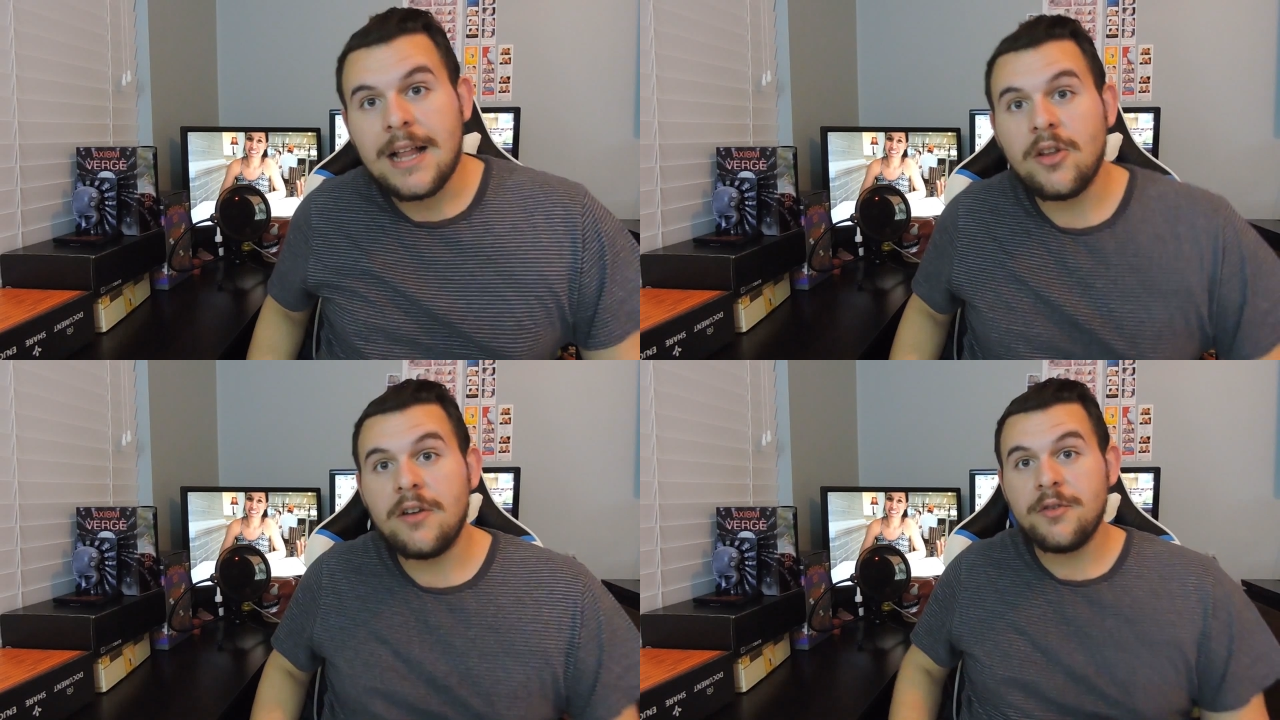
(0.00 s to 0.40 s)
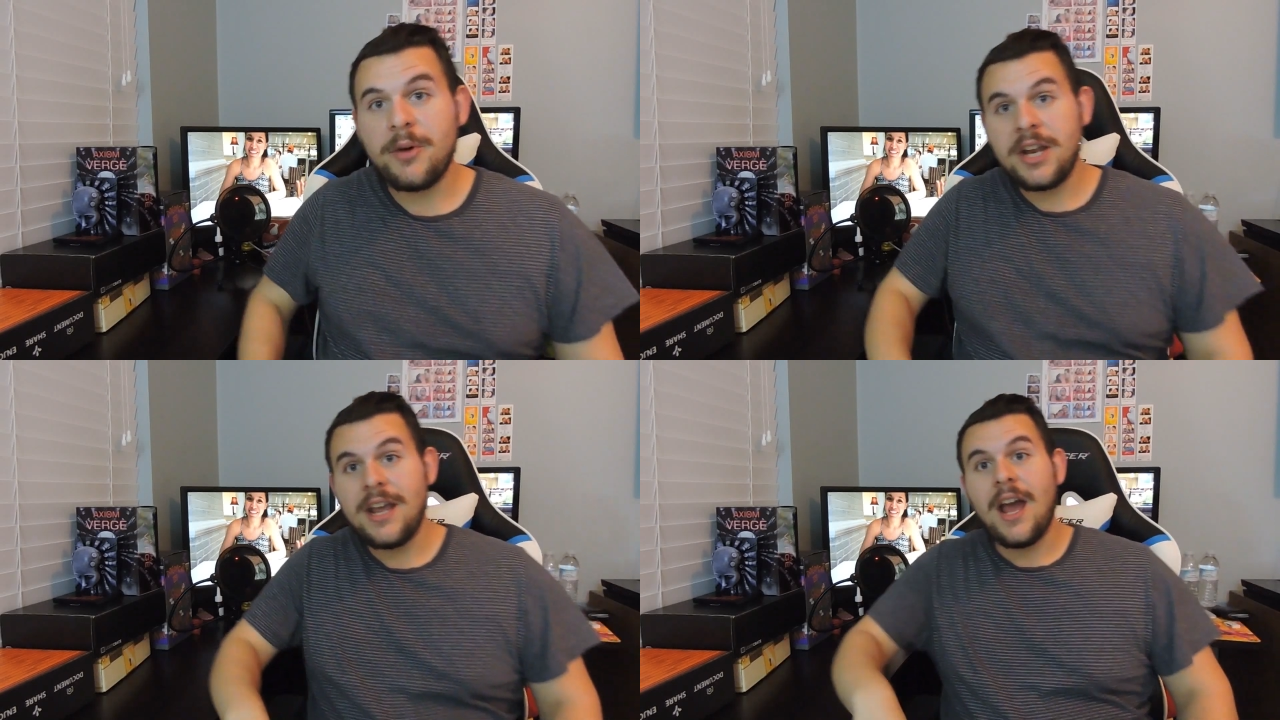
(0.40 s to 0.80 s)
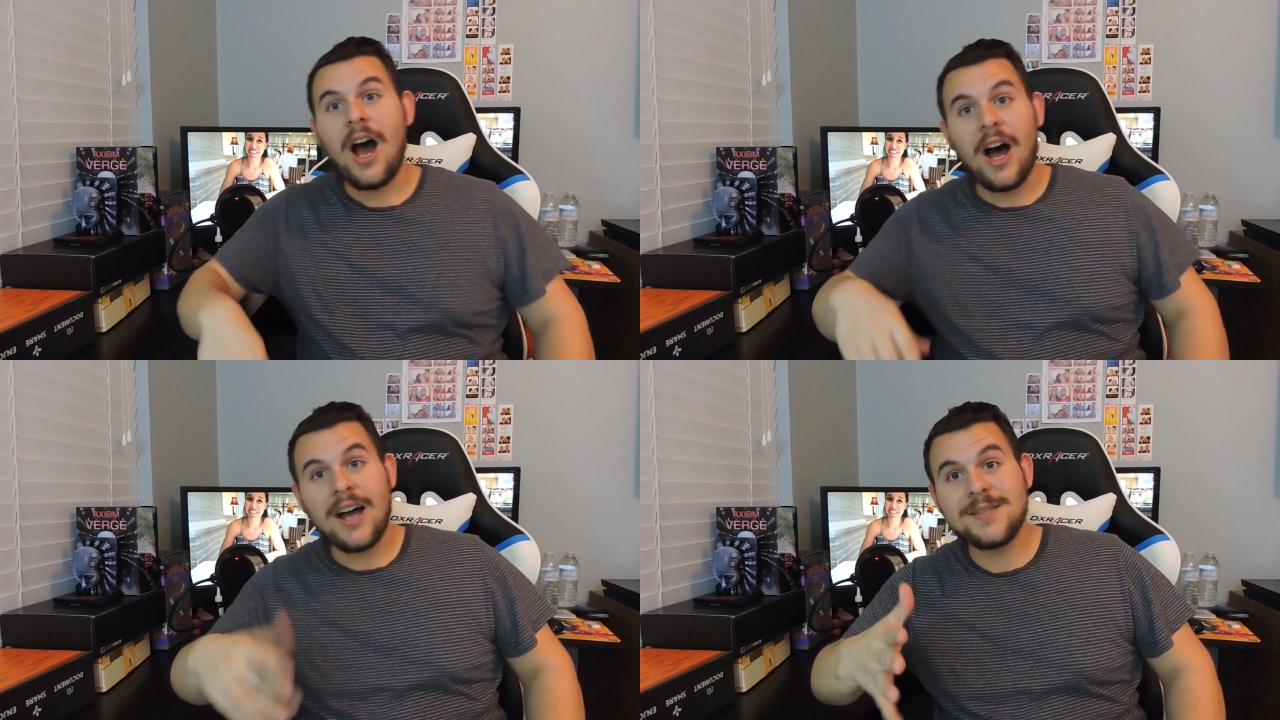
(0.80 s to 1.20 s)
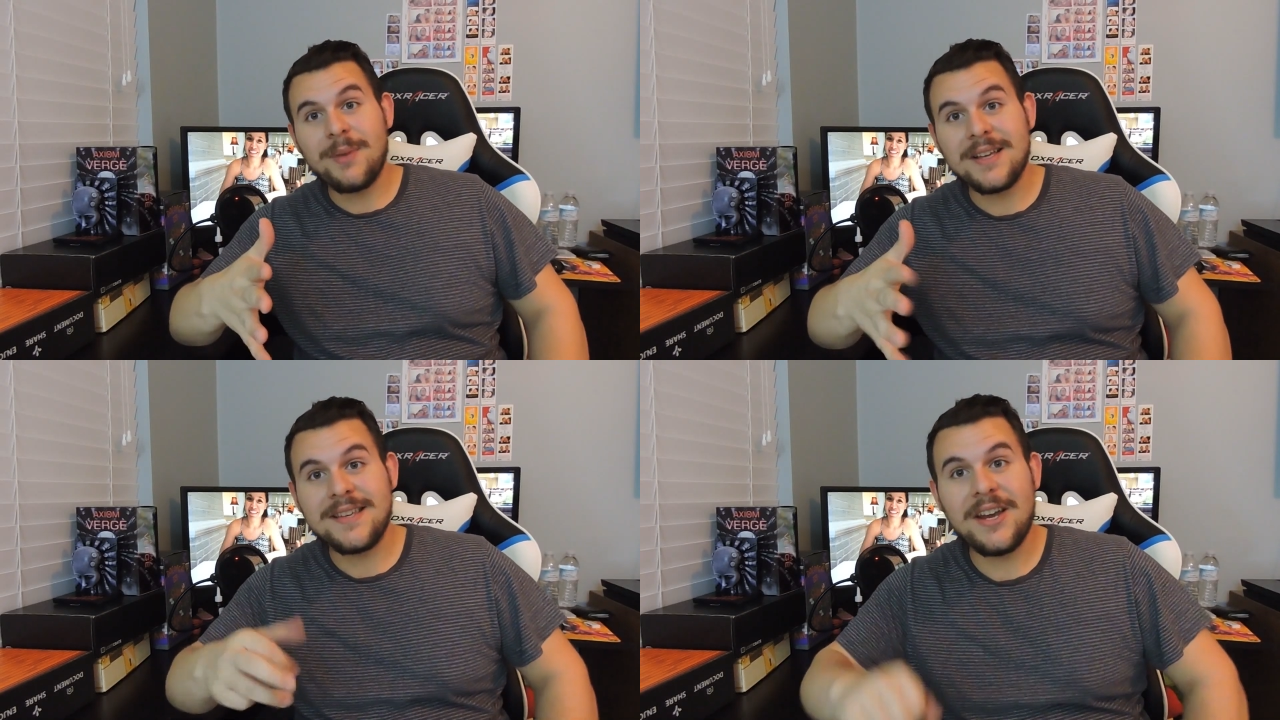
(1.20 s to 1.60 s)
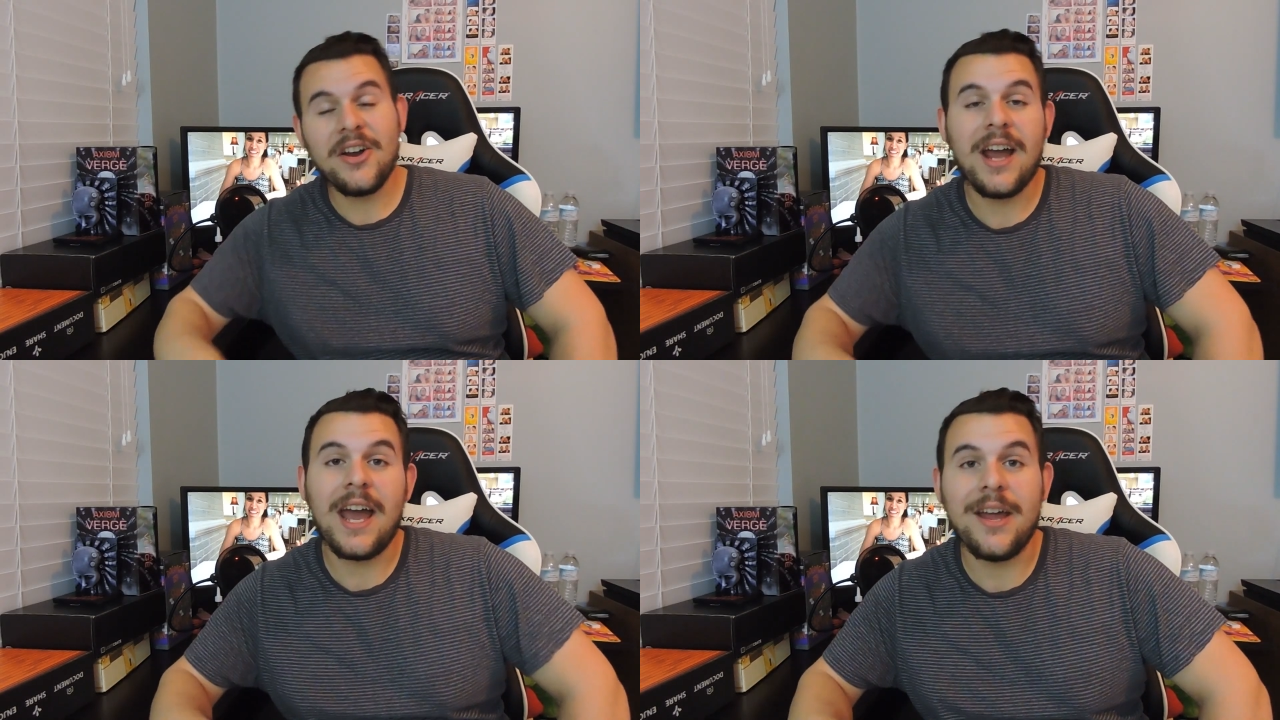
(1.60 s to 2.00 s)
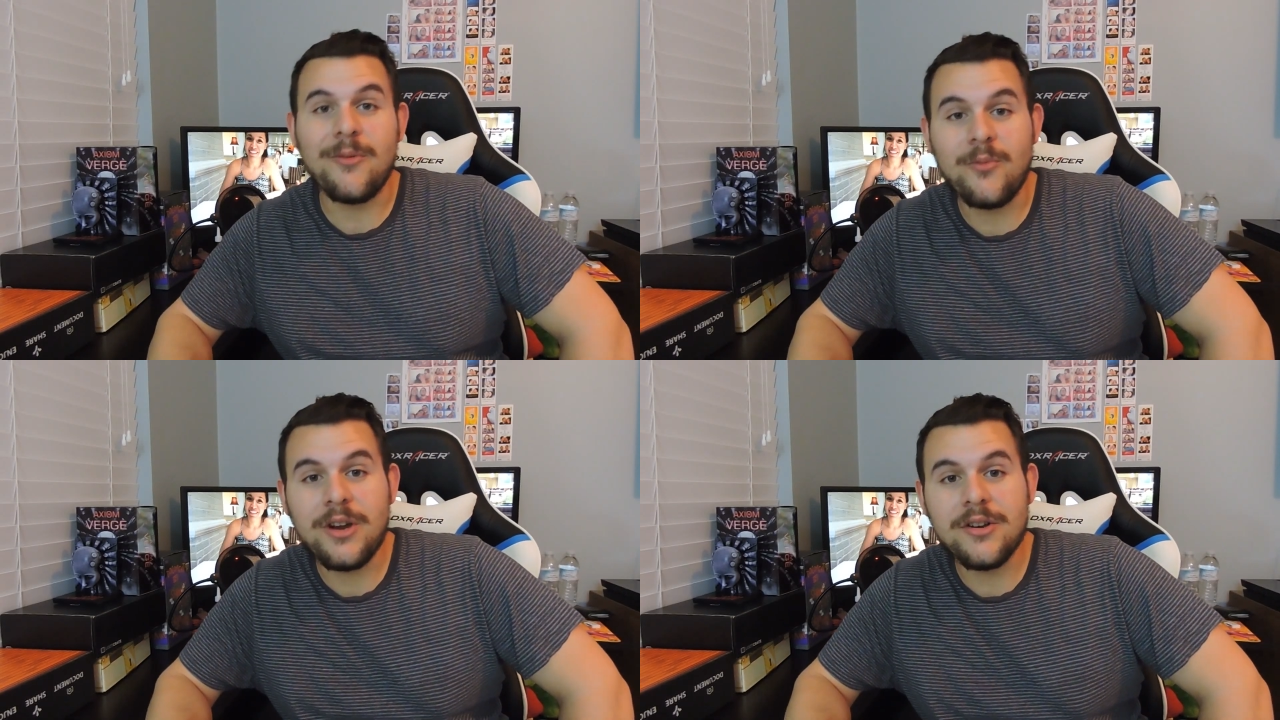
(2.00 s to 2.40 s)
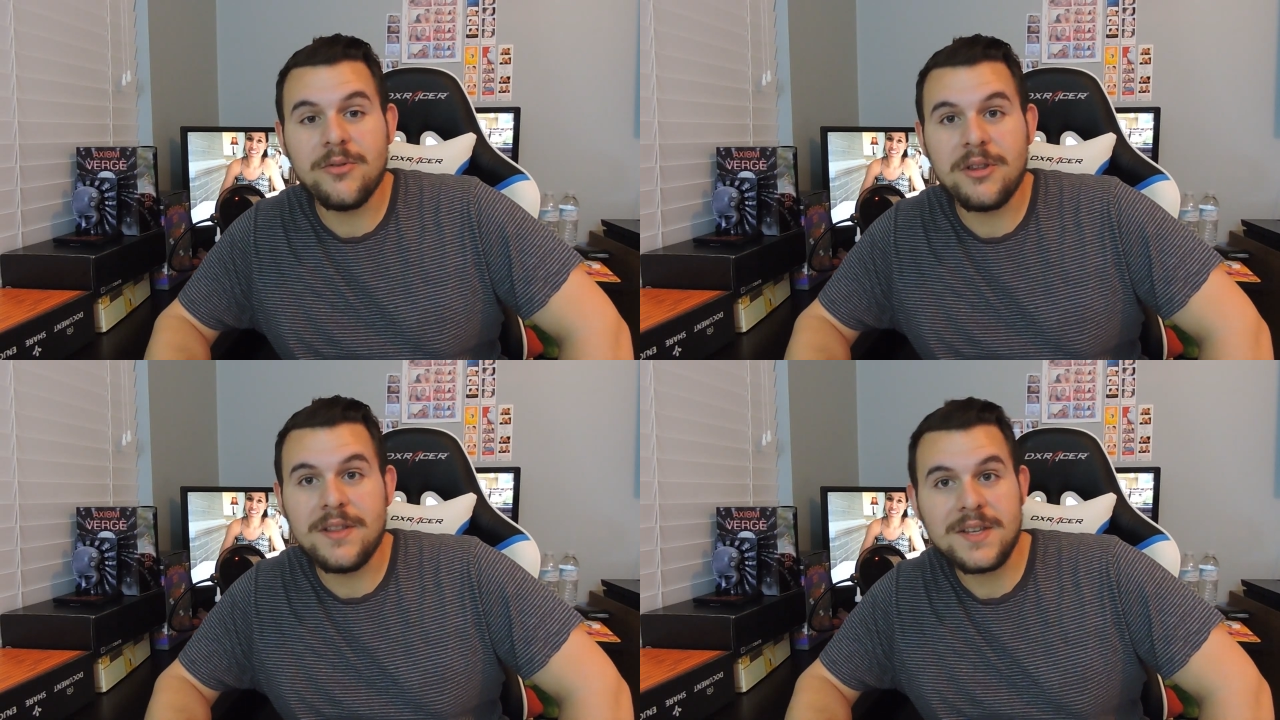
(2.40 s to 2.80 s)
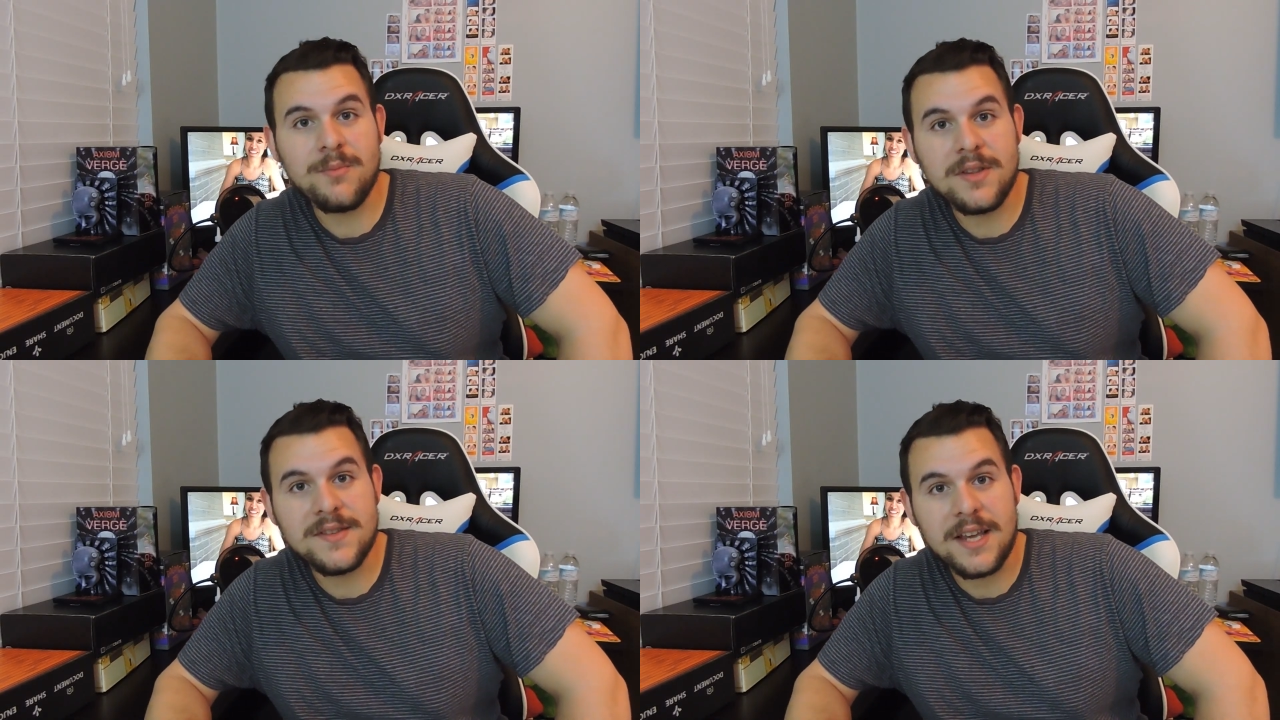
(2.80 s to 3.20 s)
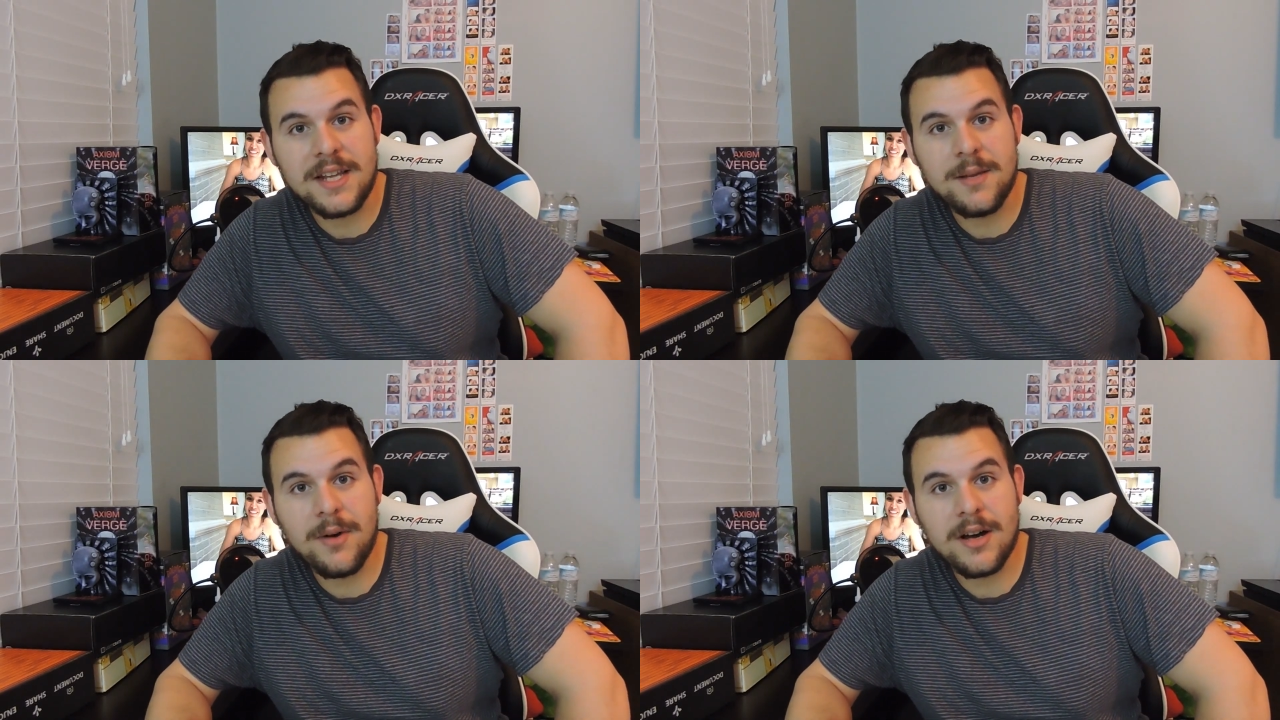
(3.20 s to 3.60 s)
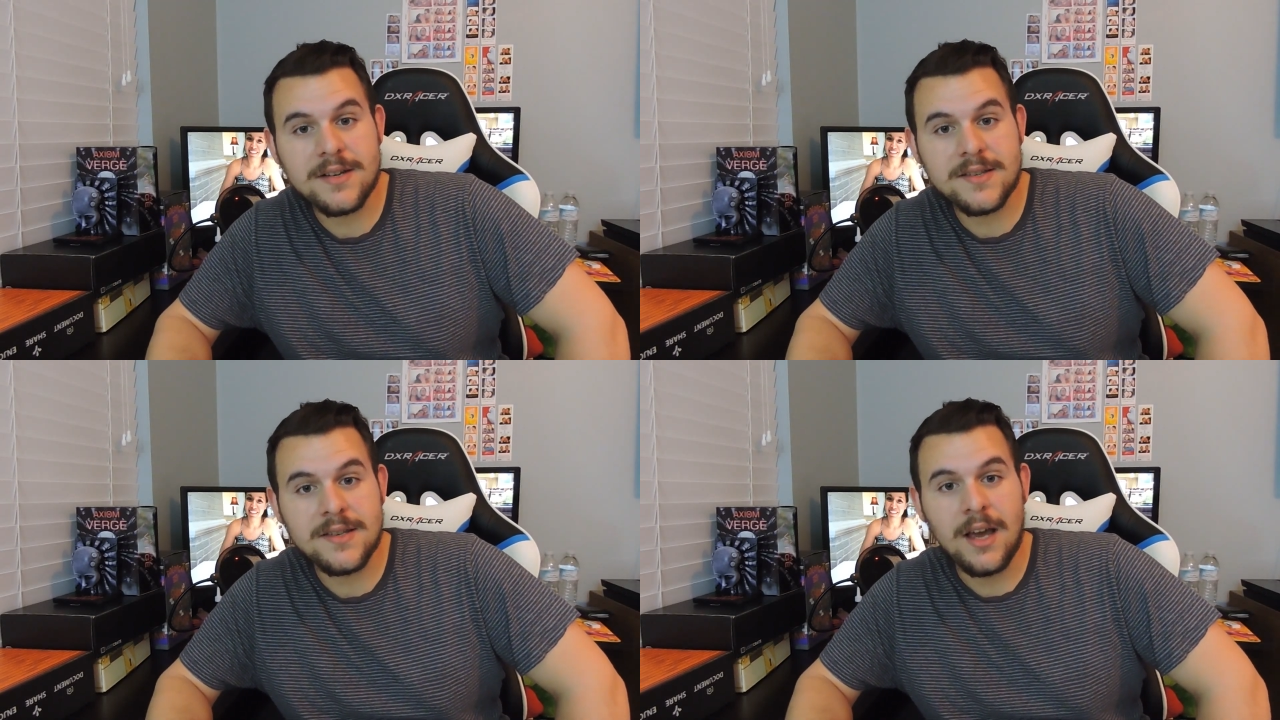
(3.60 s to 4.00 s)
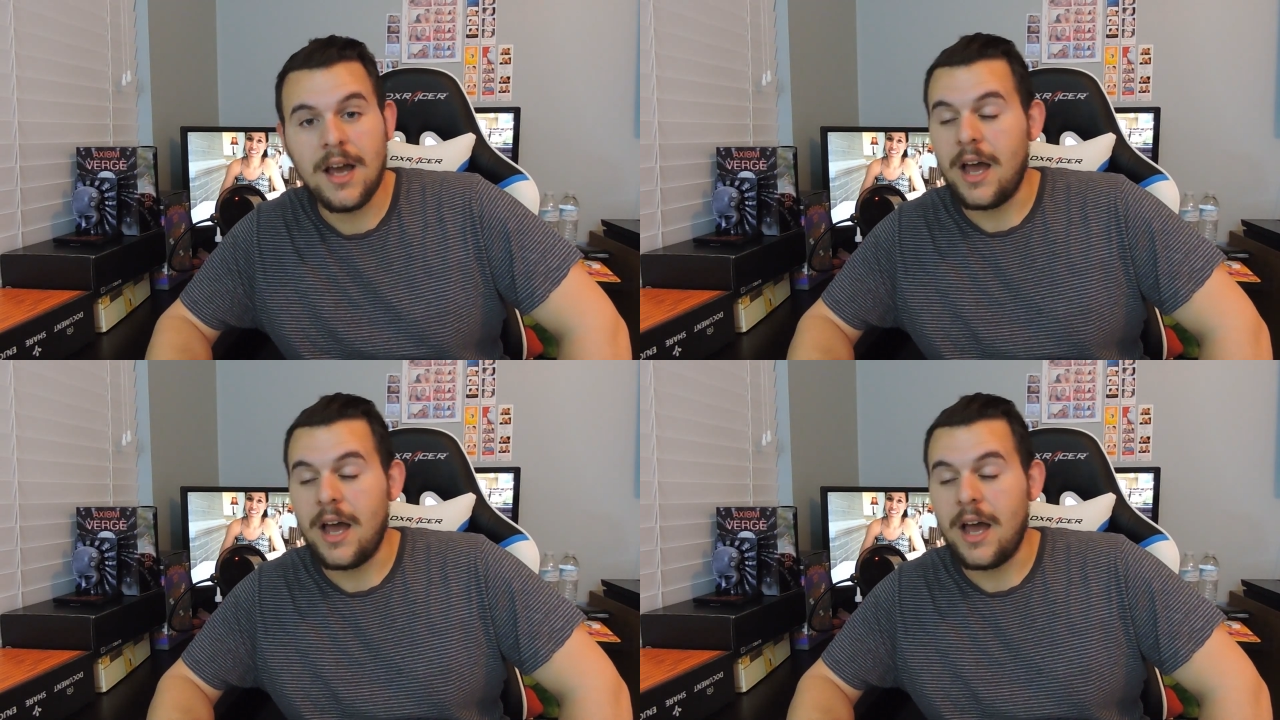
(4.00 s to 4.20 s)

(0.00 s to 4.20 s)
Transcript: Hello everybody, Joss Boss here, and we are doing this month's Indie Box.